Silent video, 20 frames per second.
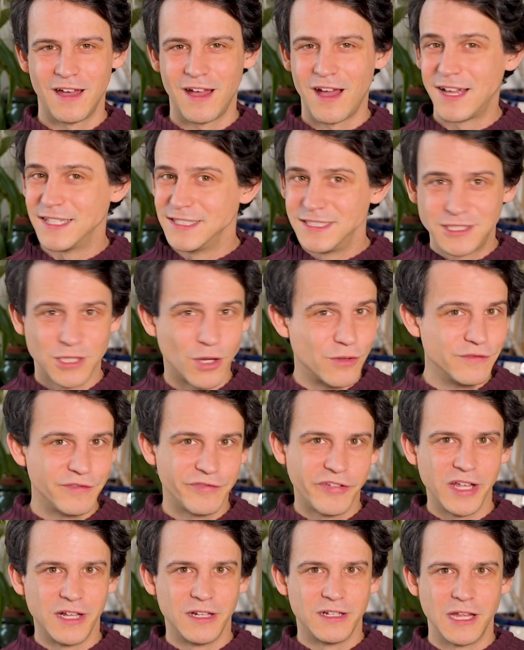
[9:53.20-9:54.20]
I don't
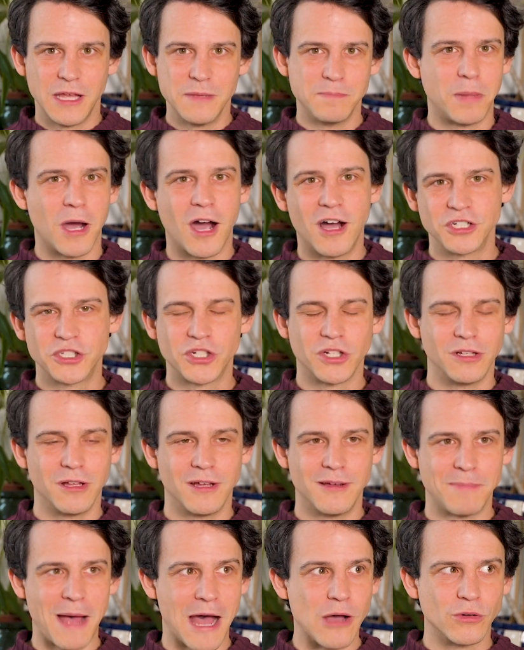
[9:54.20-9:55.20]
feel impartial
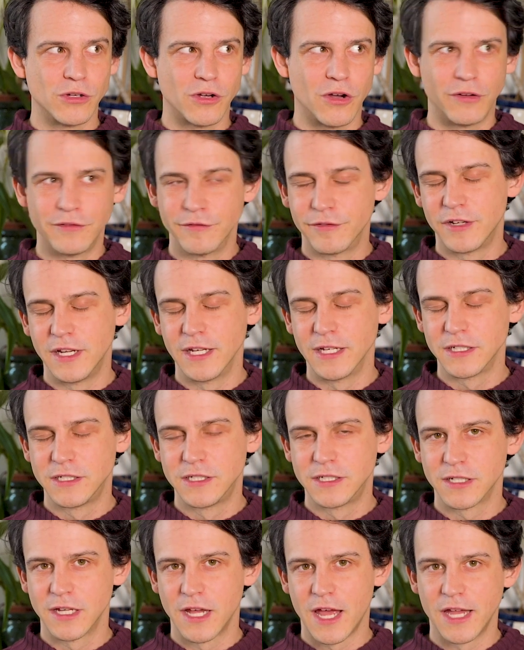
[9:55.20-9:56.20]
about
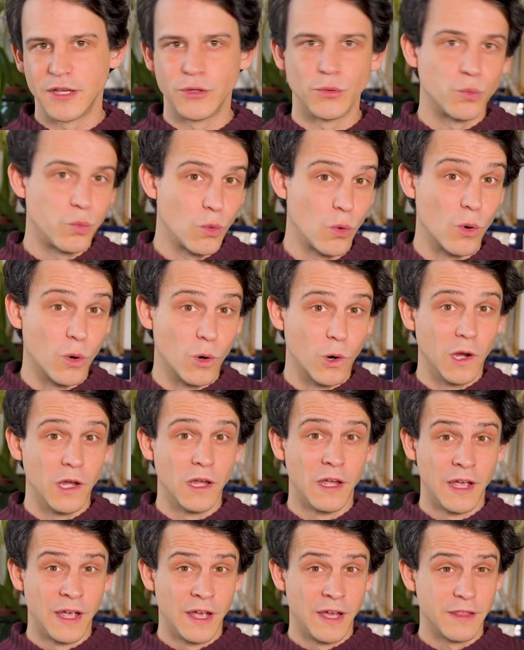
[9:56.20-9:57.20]
conflict and war.
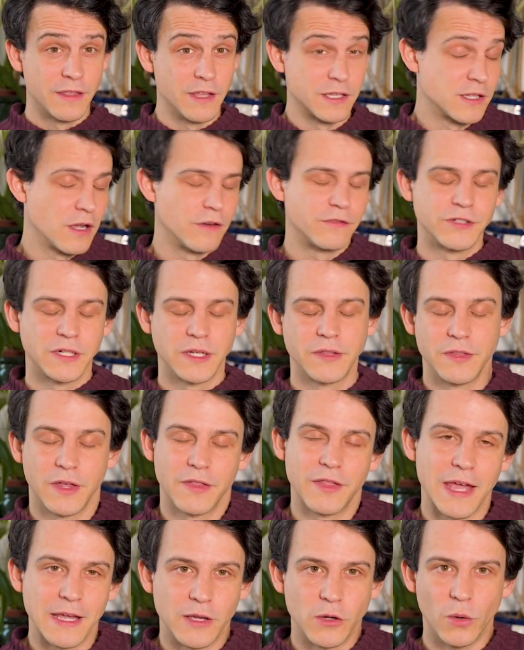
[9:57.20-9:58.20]
The suffering
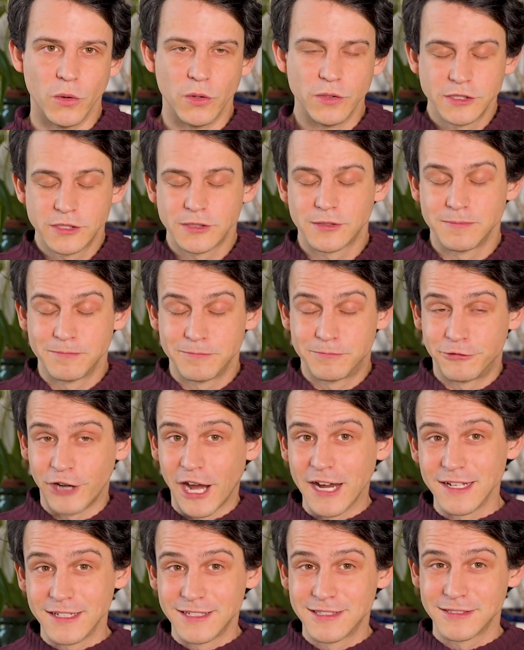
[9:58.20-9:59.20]
that they cause
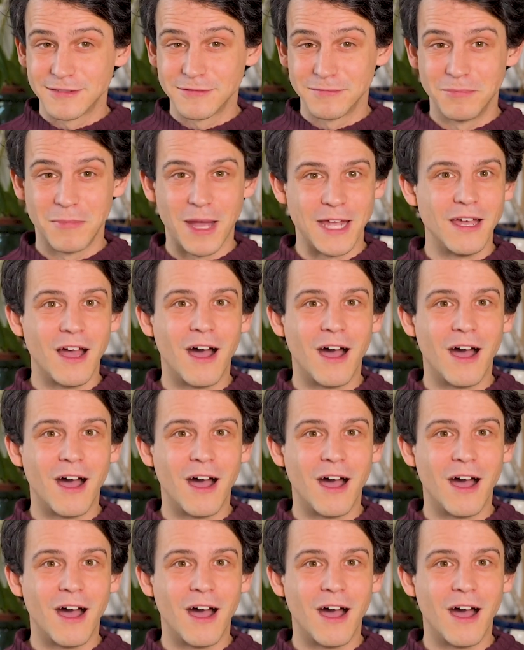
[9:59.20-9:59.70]
breaks my